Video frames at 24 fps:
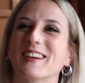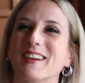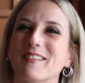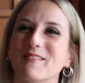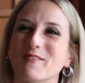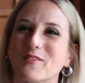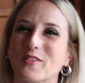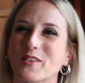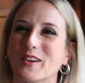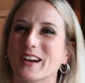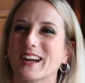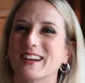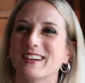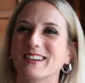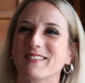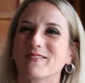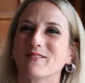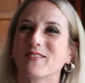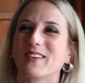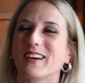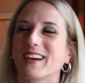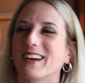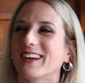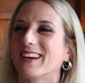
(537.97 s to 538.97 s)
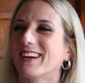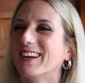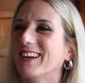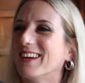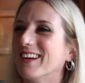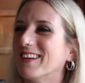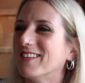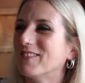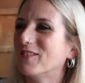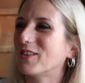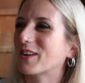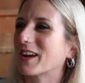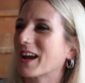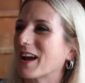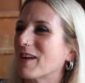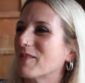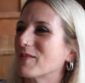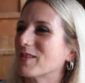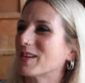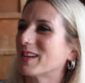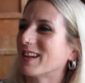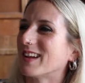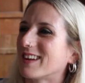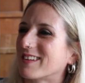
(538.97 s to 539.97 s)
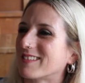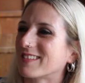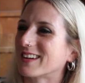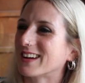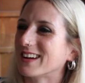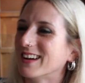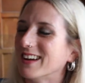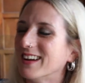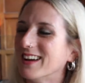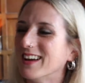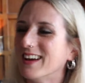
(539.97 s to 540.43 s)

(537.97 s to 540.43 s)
I'm forgetting my vocabulary.